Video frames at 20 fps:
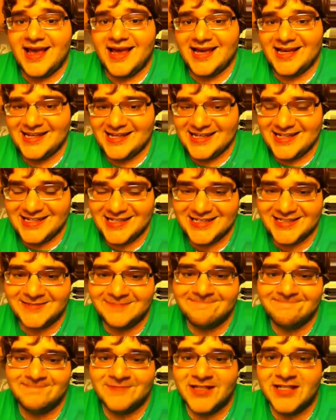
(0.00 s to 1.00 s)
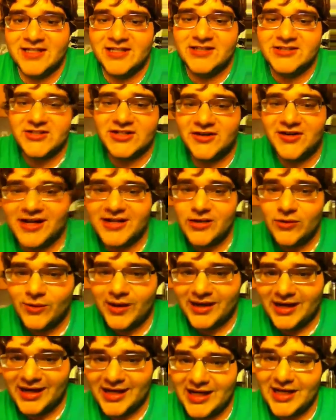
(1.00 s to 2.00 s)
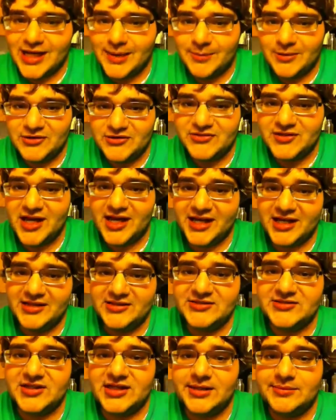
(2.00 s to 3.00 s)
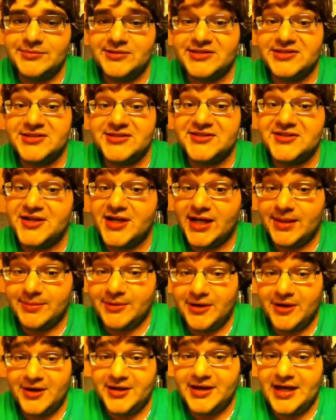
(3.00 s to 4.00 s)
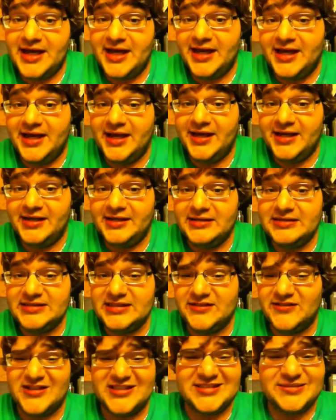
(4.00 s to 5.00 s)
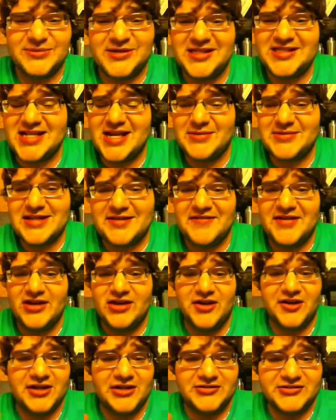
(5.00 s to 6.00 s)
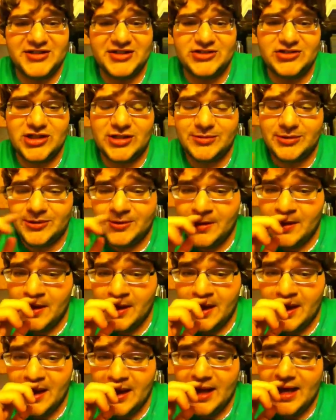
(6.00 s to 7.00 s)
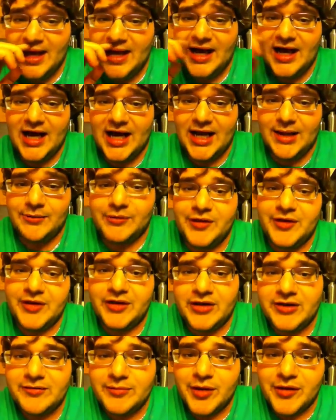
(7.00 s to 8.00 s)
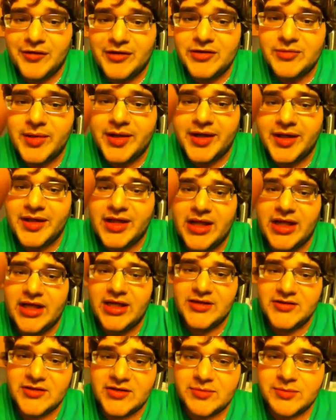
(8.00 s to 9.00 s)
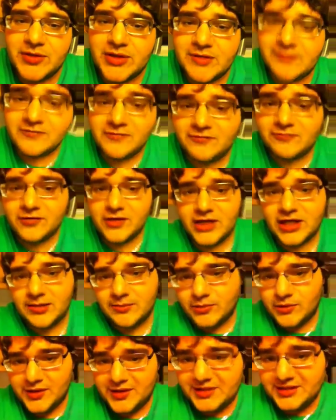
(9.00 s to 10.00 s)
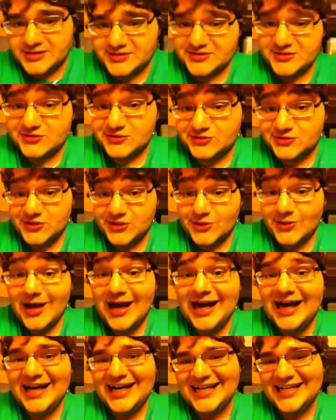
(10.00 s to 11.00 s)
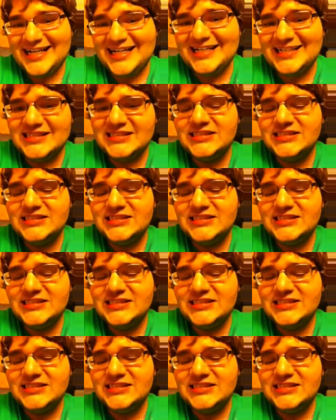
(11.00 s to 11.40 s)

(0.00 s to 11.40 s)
Hey, sorry I had to wait like a couple of seconds. This is an iPod, and for some reason I was having an audio sync trouble. I'm really not gonna bother explaining that because it's pretty freaking pointless. So, hi!